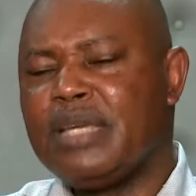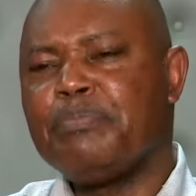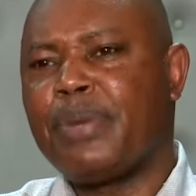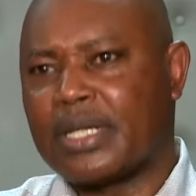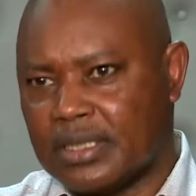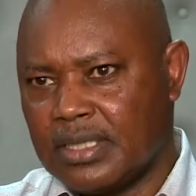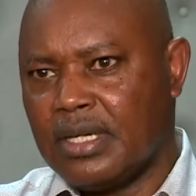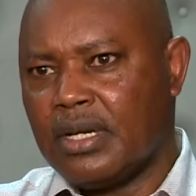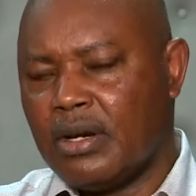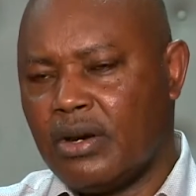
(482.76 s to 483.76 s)
impact
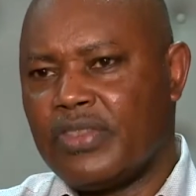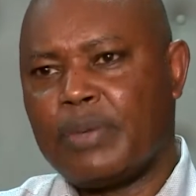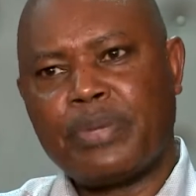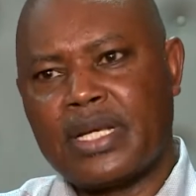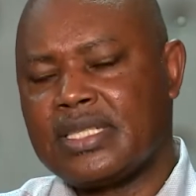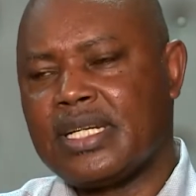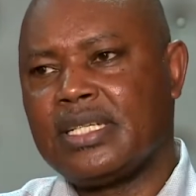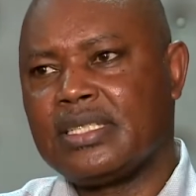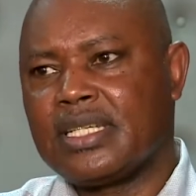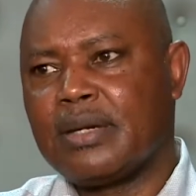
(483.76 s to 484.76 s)
of the
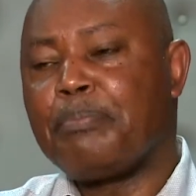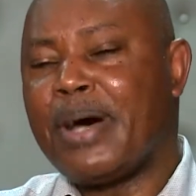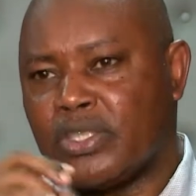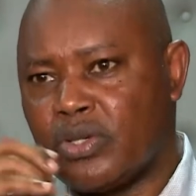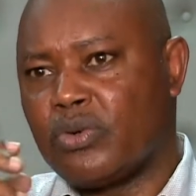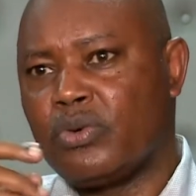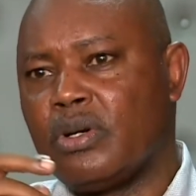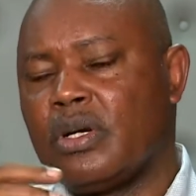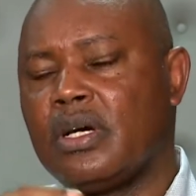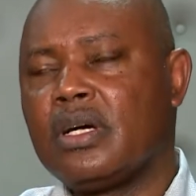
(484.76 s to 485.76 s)
president personal
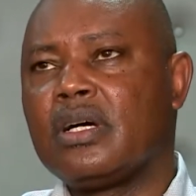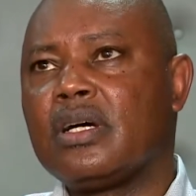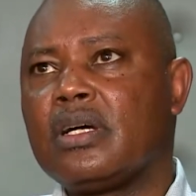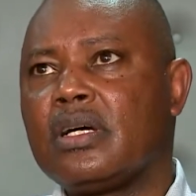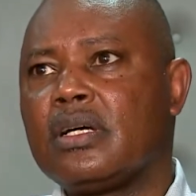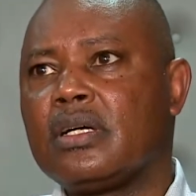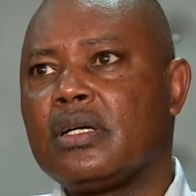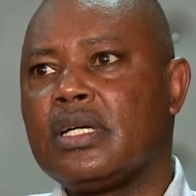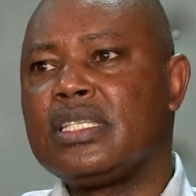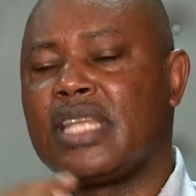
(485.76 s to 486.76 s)

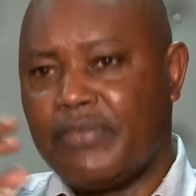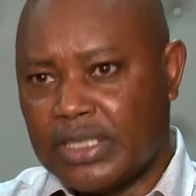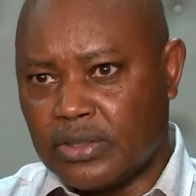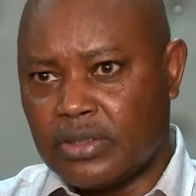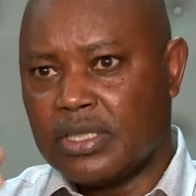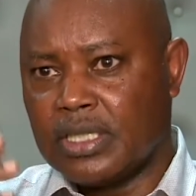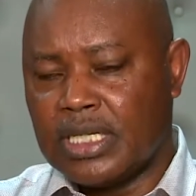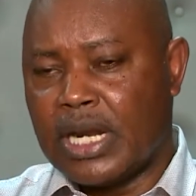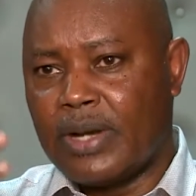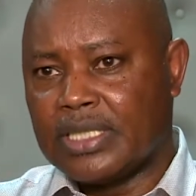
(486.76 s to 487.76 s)
intervention
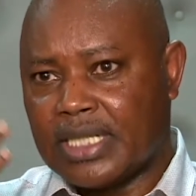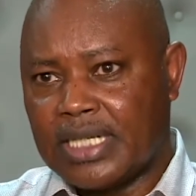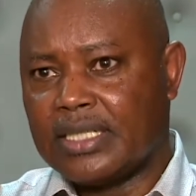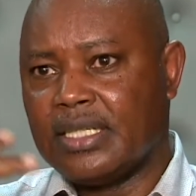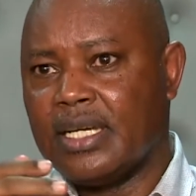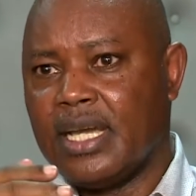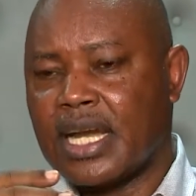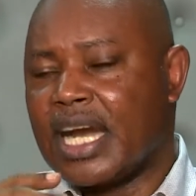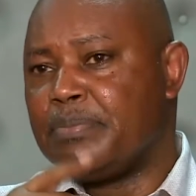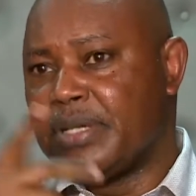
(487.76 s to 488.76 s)
in our training
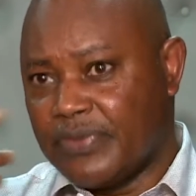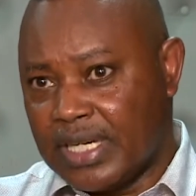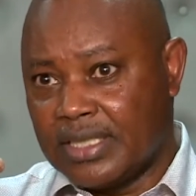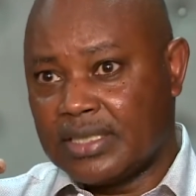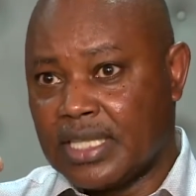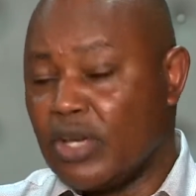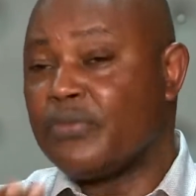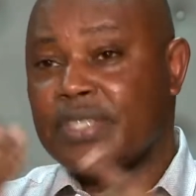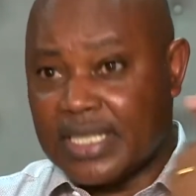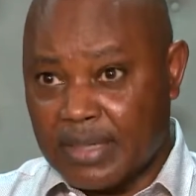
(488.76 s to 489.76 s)
can be felt. The
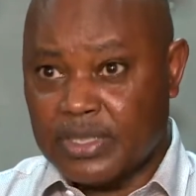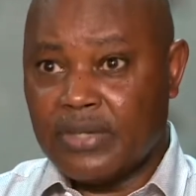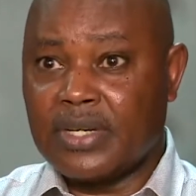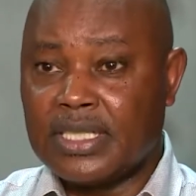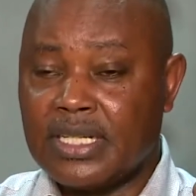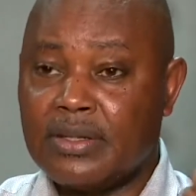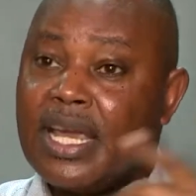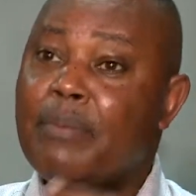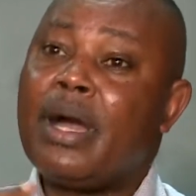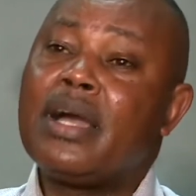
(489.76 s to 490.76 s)
officers themselves can tell
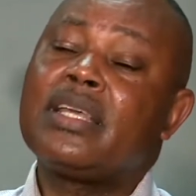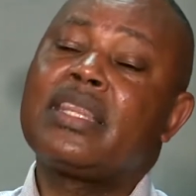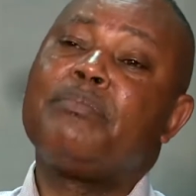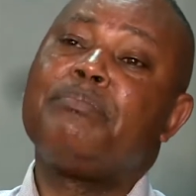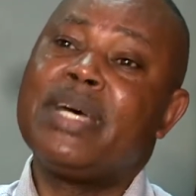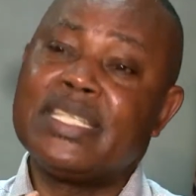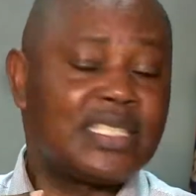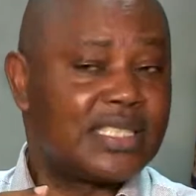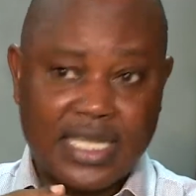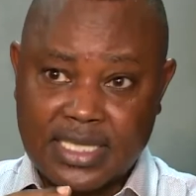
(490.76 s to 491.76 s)
they are among the
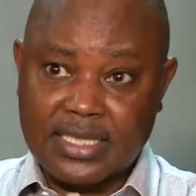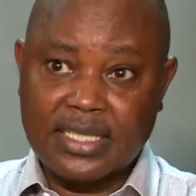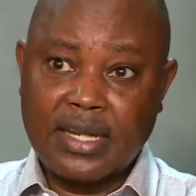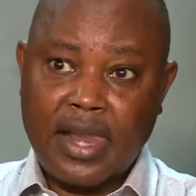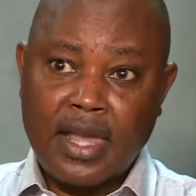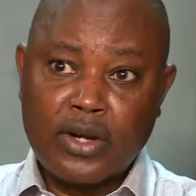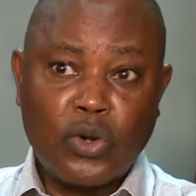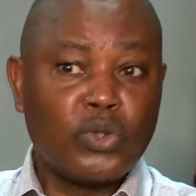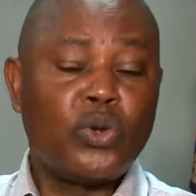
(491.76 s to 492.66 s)
best trained not